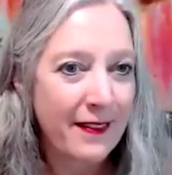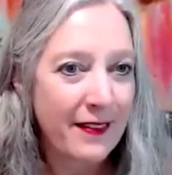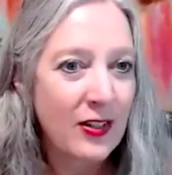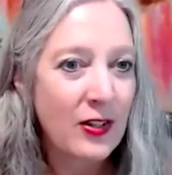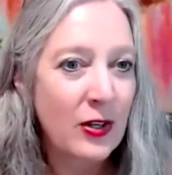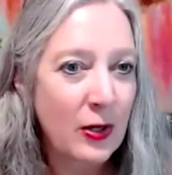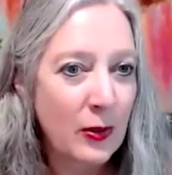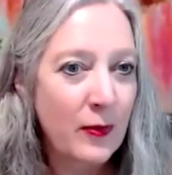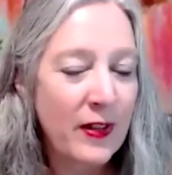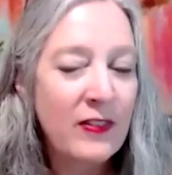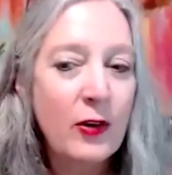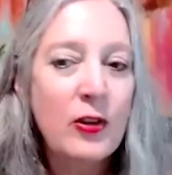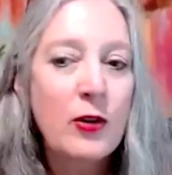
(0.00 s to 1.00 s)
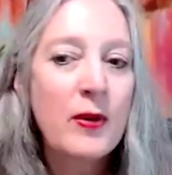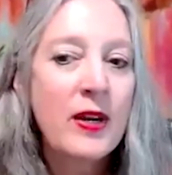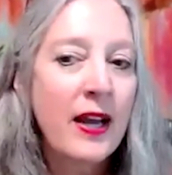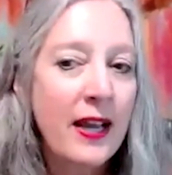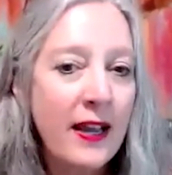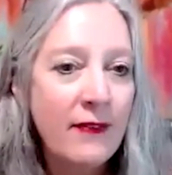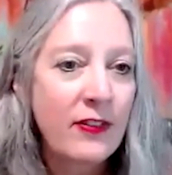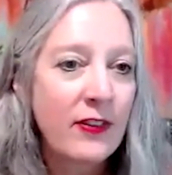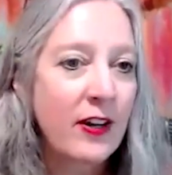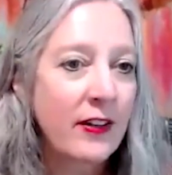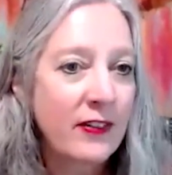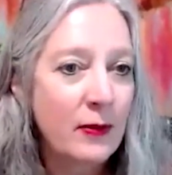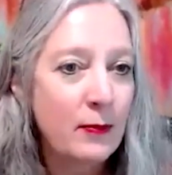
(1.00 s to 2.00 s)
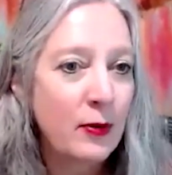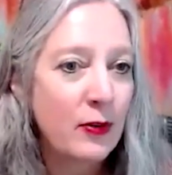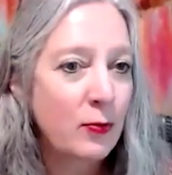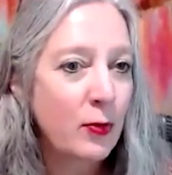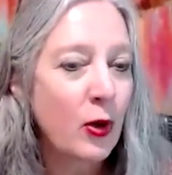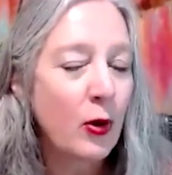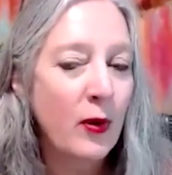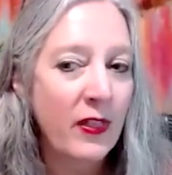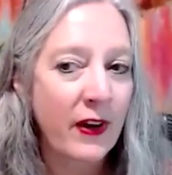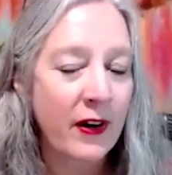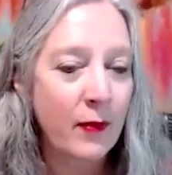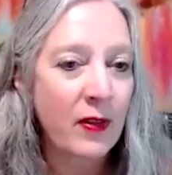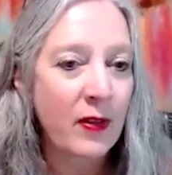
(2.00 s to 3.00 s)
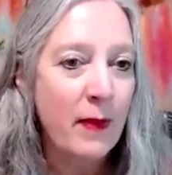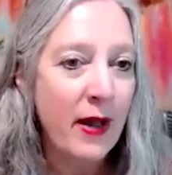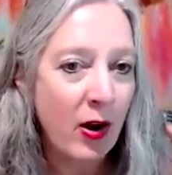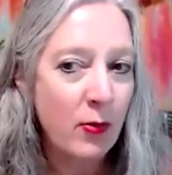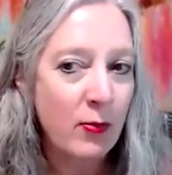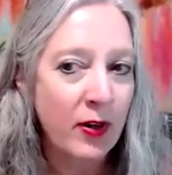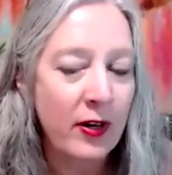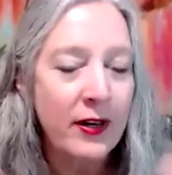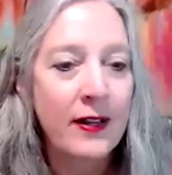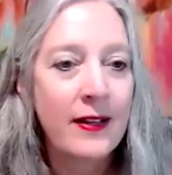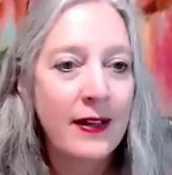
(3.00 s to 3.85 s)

And so you and I have this constant push-pull with my homework.